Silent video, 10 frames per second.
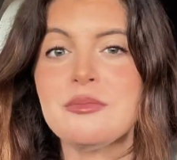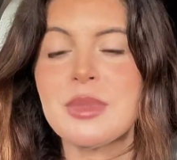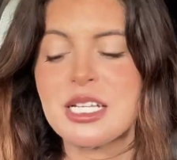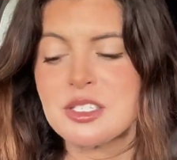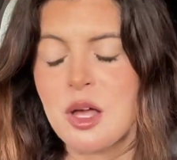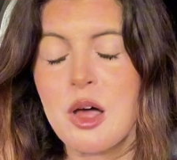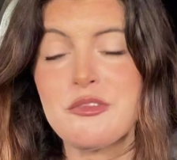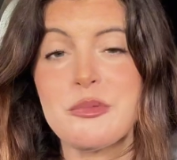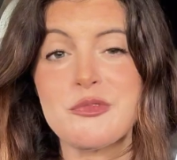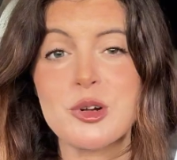I saw it
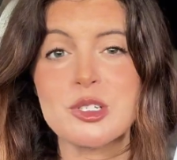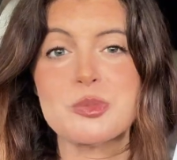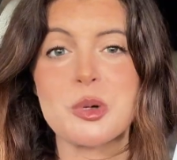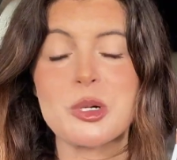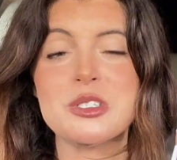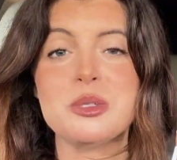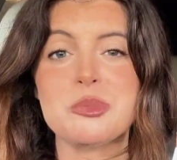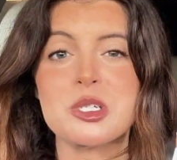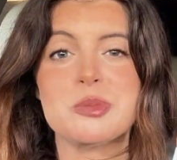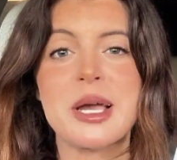from first person
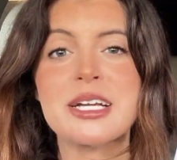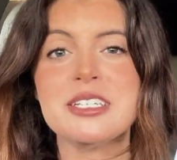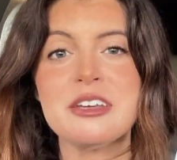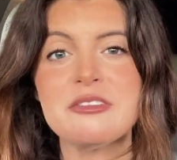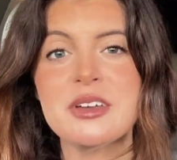perspective.